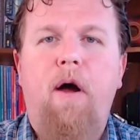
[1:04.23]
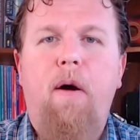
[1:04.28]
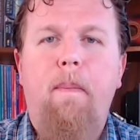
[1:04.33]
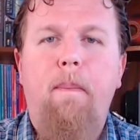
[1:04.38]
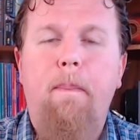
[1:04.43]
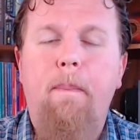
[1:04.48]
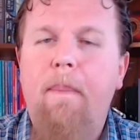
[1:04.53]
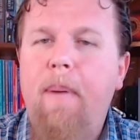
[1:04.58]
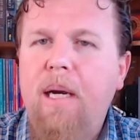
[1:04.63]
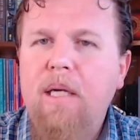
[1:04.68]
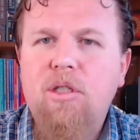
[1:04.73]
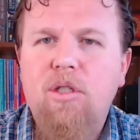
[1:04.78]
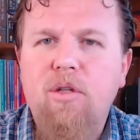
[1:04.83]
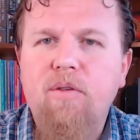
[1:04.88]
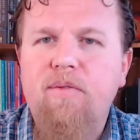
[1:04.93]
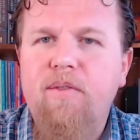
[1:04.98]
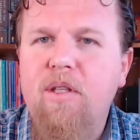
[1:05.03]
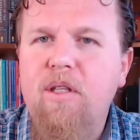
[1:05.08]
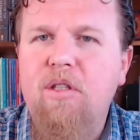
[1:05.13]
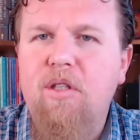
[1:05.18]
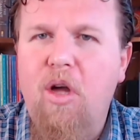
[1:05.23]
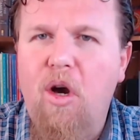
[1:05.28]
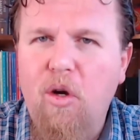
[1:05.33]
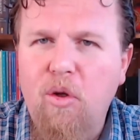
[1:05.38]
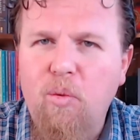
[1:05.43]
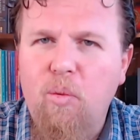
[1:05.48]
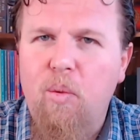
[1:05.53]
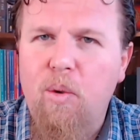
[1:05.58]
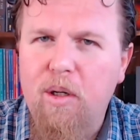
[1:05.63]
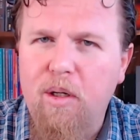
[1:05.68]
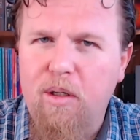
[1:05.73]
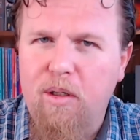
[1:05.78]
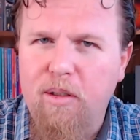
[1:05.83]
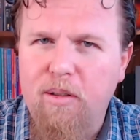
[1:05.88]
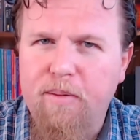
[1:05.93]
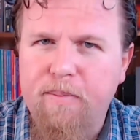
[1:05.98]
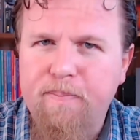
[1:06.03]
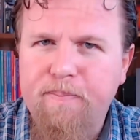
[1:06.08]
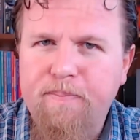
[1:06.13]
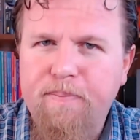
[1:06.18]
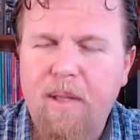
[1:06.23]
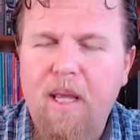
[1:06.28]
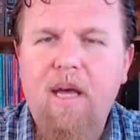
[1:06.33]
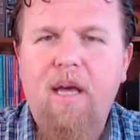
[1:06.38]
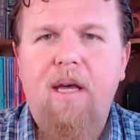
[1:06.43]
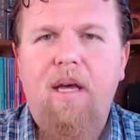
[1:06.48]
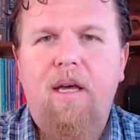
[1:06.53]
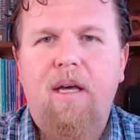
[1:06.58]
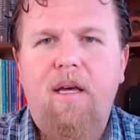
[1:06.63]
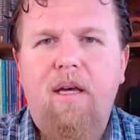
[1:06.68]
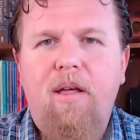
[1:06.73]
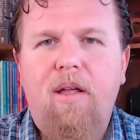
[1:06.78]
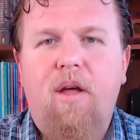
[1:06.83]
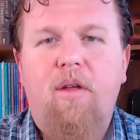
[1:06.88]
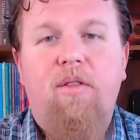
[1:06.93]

much of the known world. Uh,